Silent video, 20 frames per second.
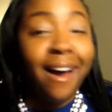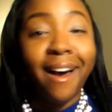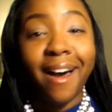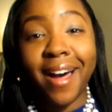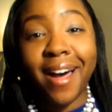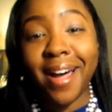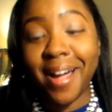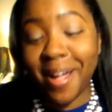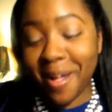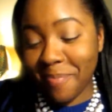
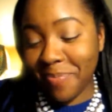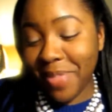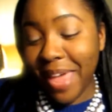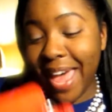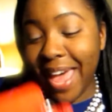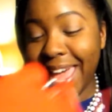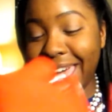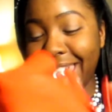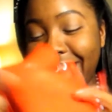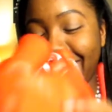
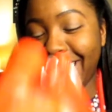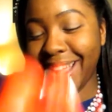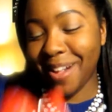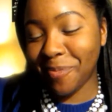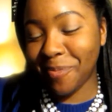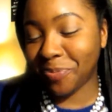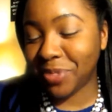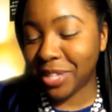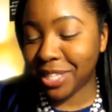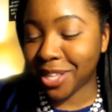
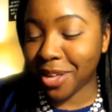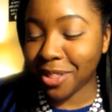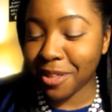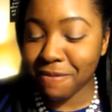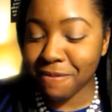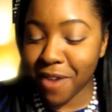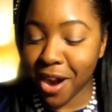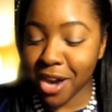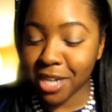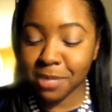So
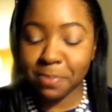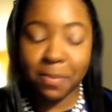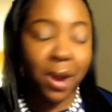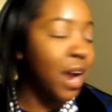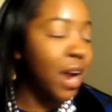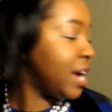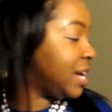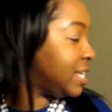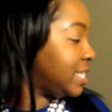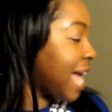the first
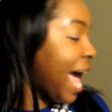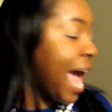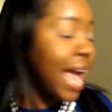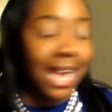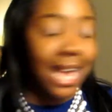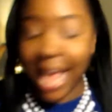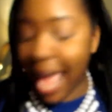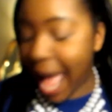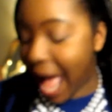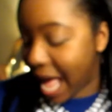purse
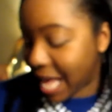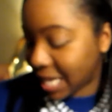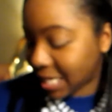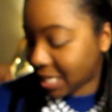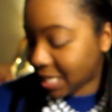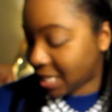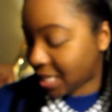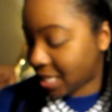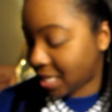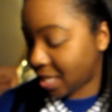I got,
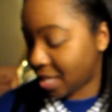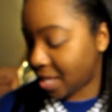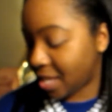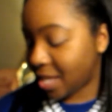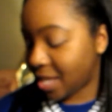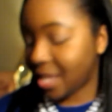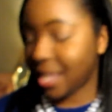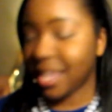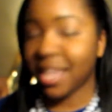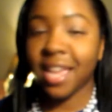
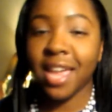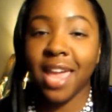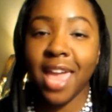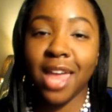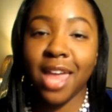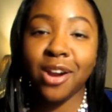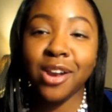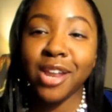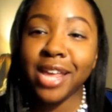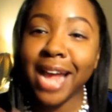
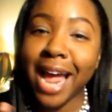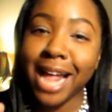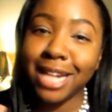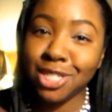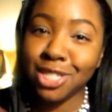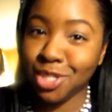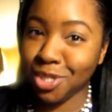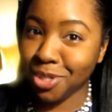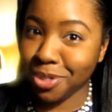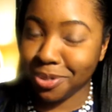and only
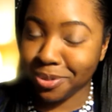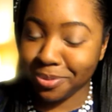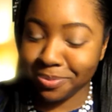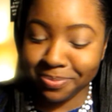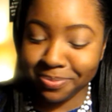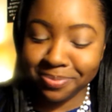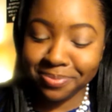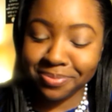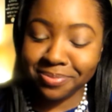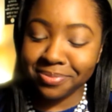got
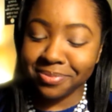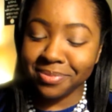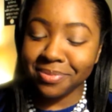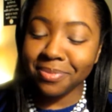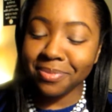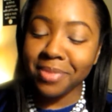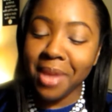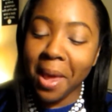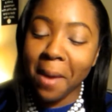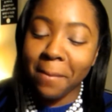two,
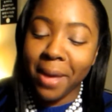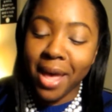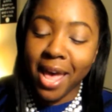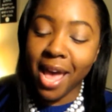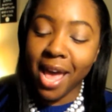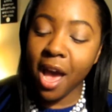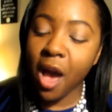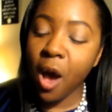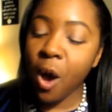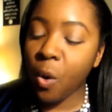
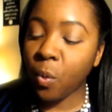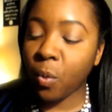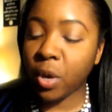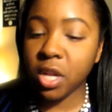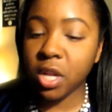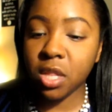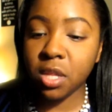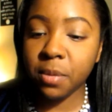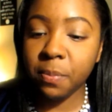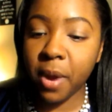but
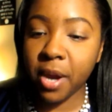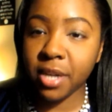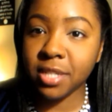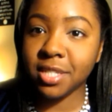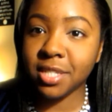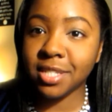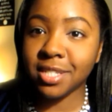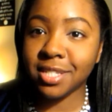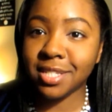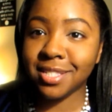one of the
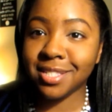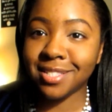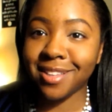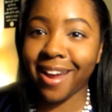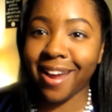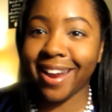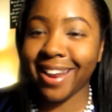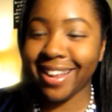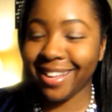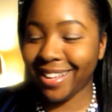purses
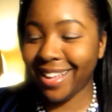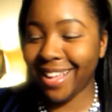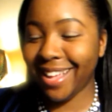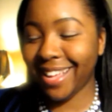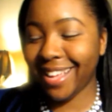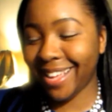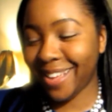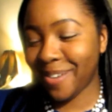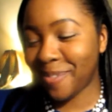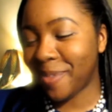I
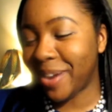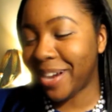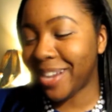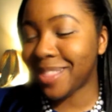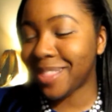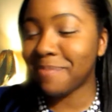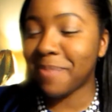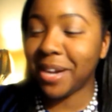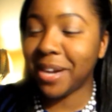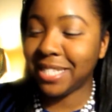
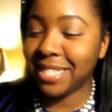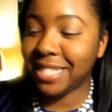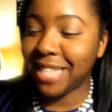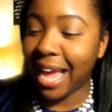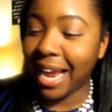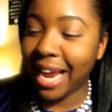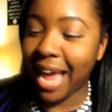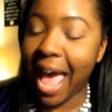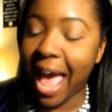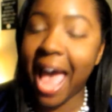
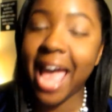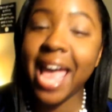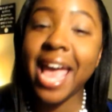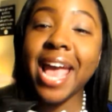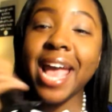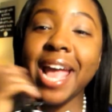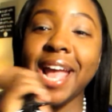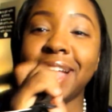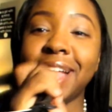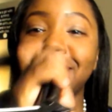got
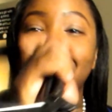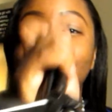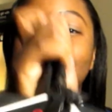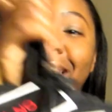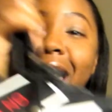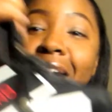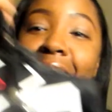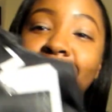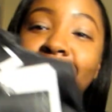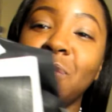is a
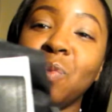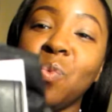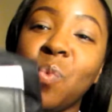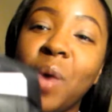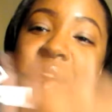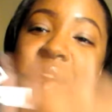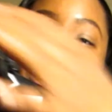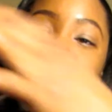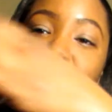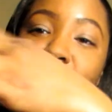9
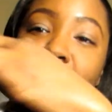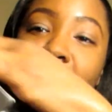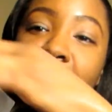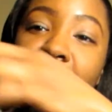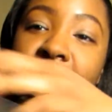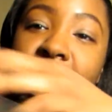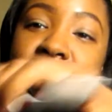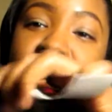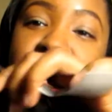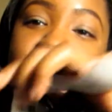West
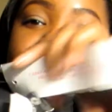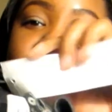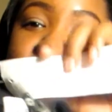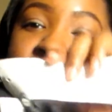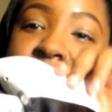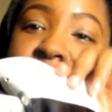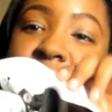purse.